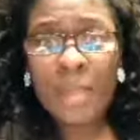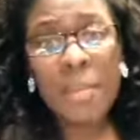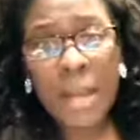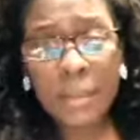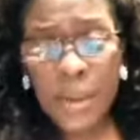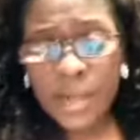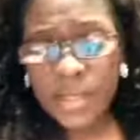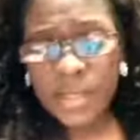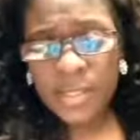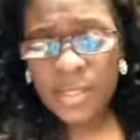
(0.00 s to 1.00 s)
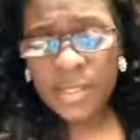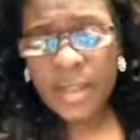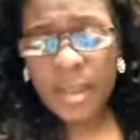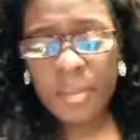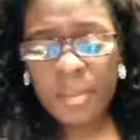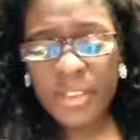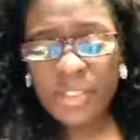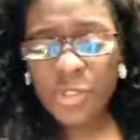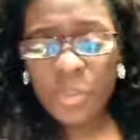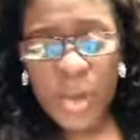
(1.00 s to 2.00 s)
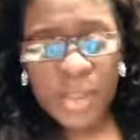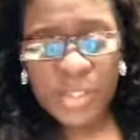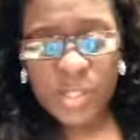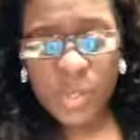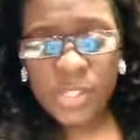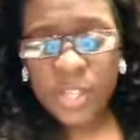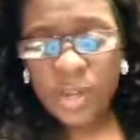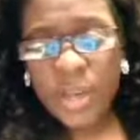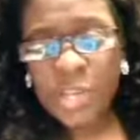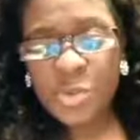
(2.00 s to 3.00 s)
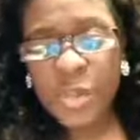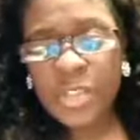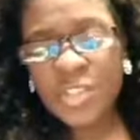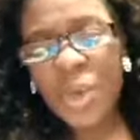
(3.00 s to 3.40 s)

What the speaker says: in my practice if I do practice once I graduate.